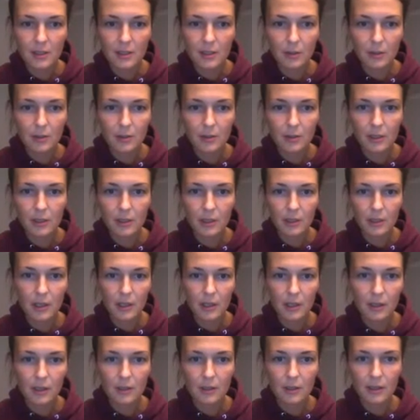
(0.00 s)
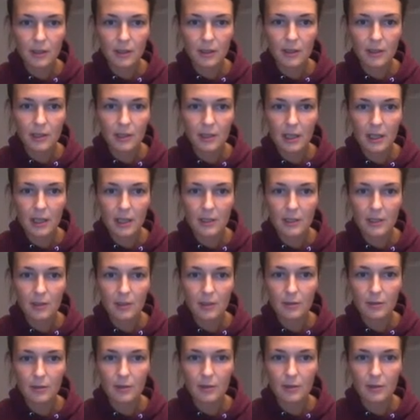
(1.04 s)
So you just click on this, get
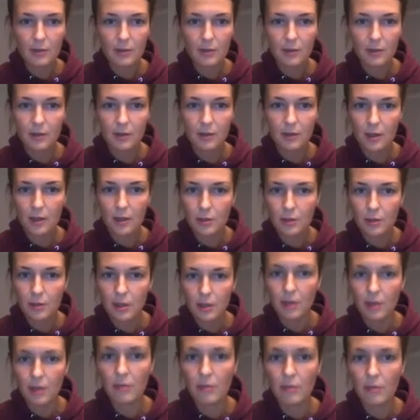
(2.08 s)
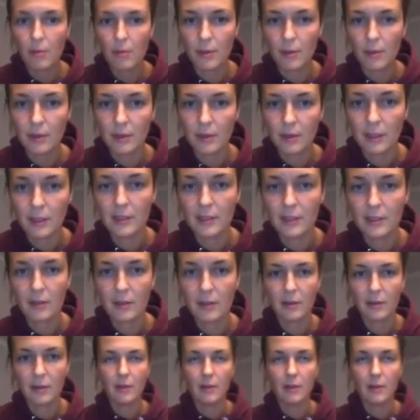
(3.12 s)
Soci Robotic, sorry,